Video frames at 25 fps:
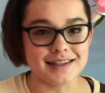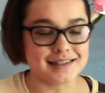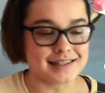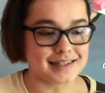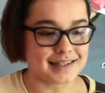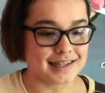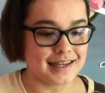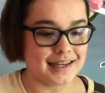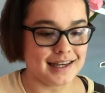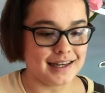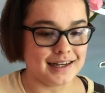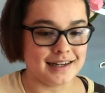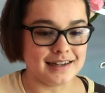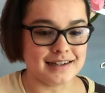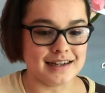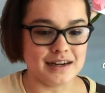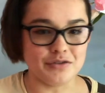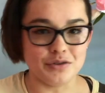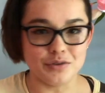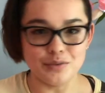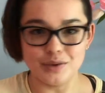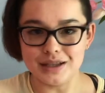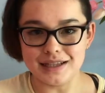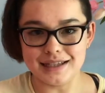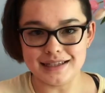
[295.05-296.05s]
as a kid and
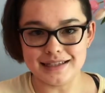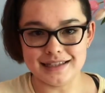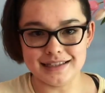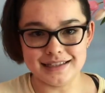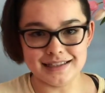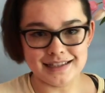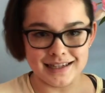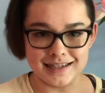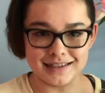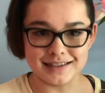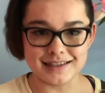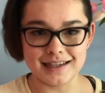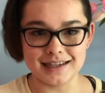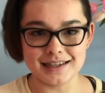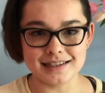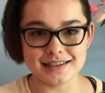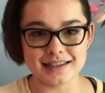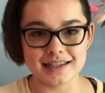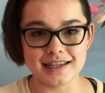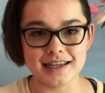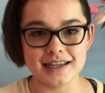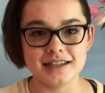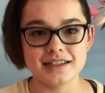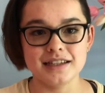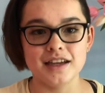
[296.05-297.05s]
never really did dancing as a
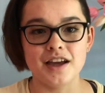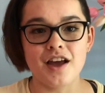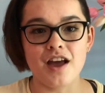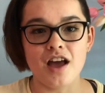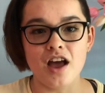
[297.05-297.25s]
kid,